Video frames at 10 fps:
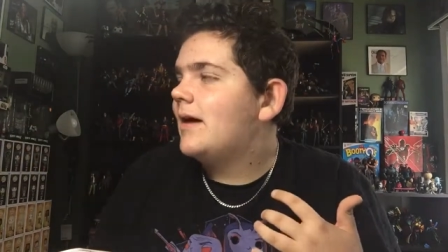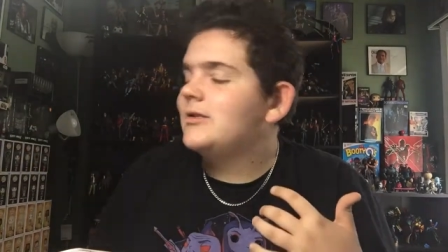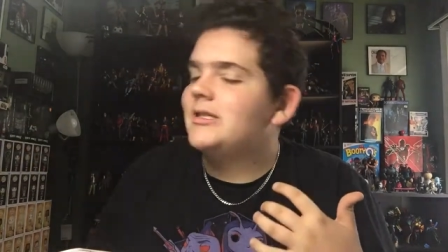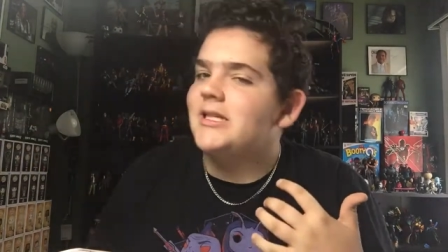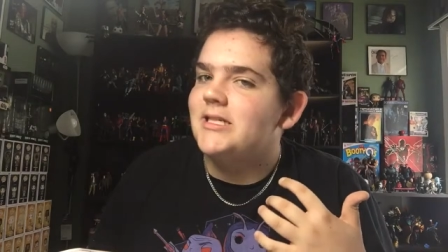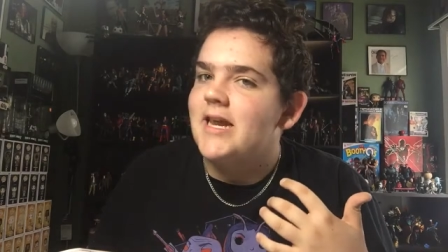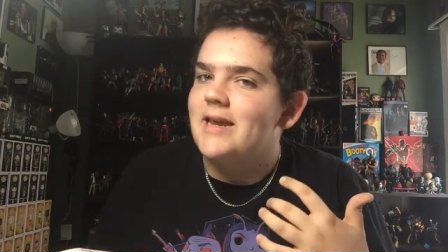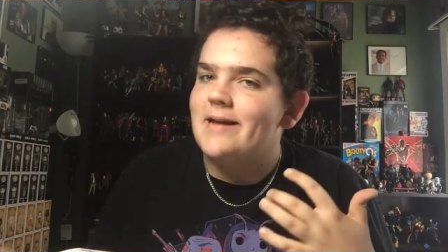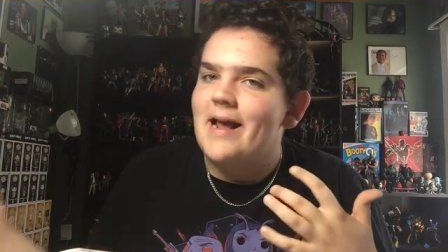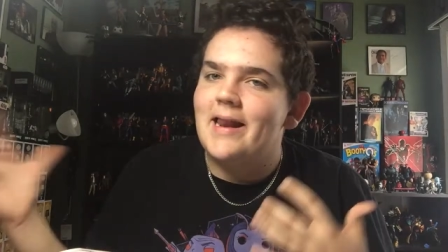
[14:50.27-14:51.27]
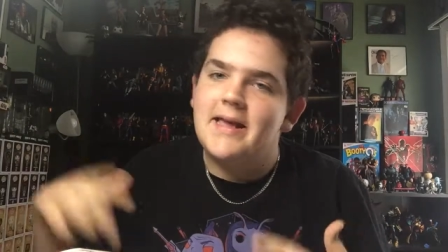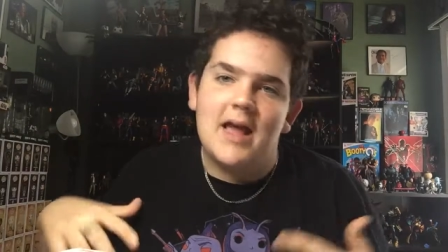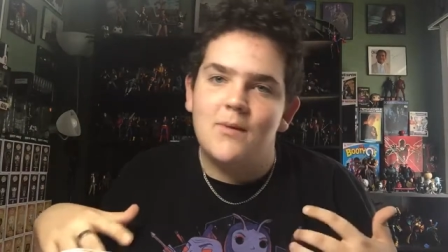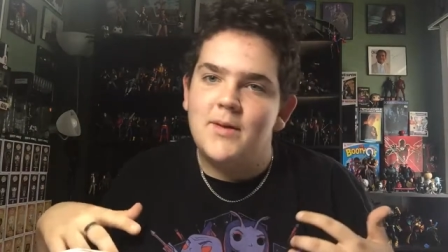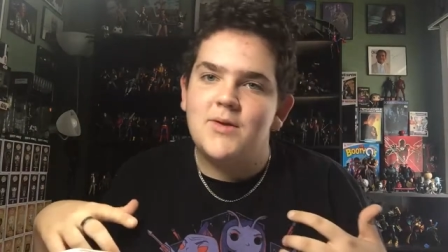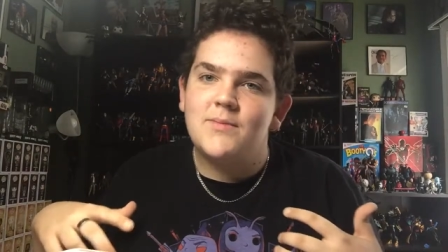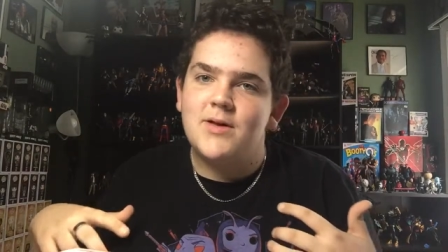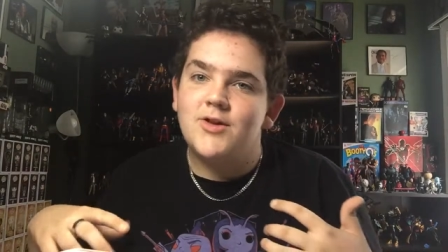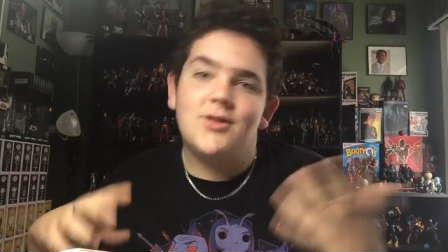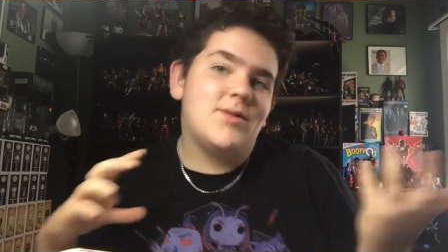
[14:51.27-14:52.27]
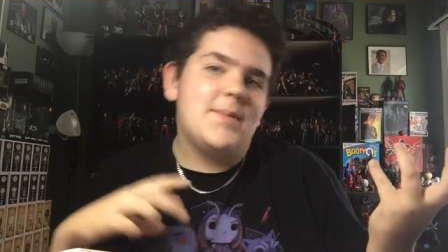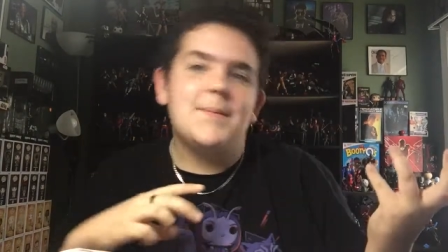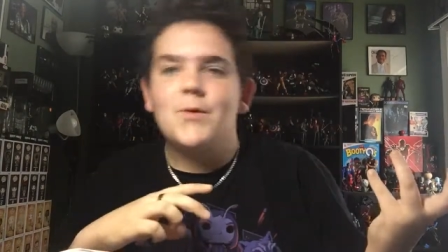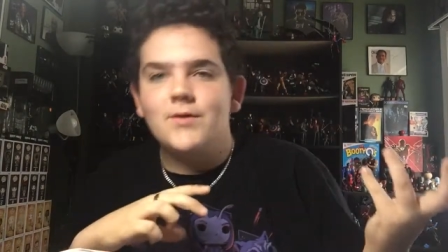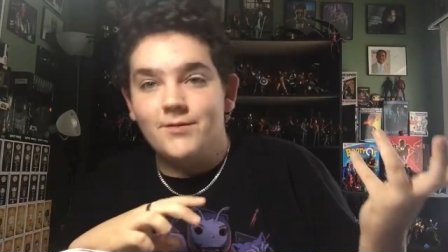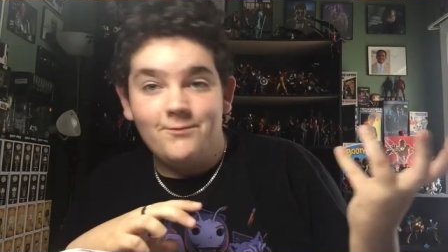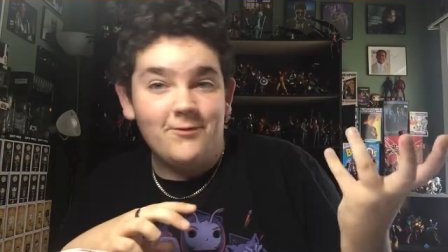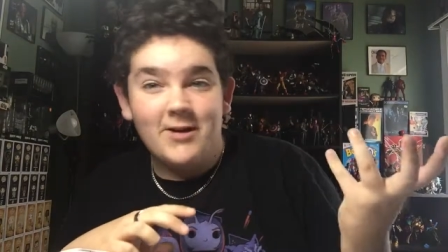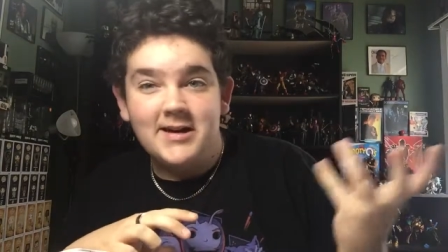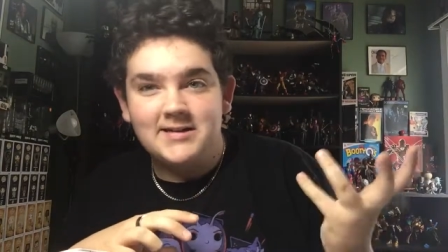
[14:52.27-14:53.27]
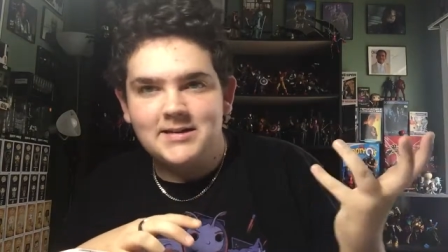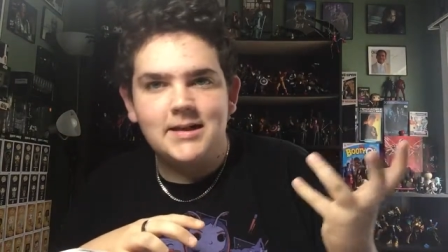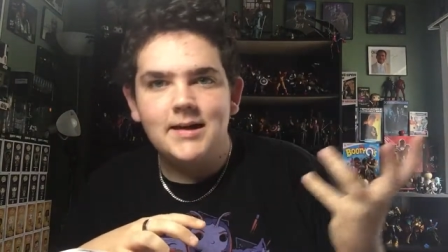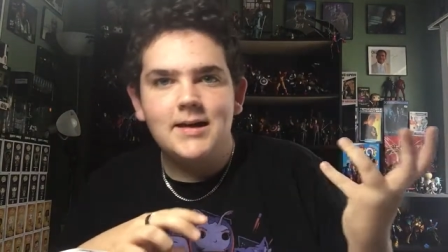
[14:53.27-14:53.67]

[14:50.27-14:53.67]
I was gonna say I like How I Met Your Mother a little bit more than Friends,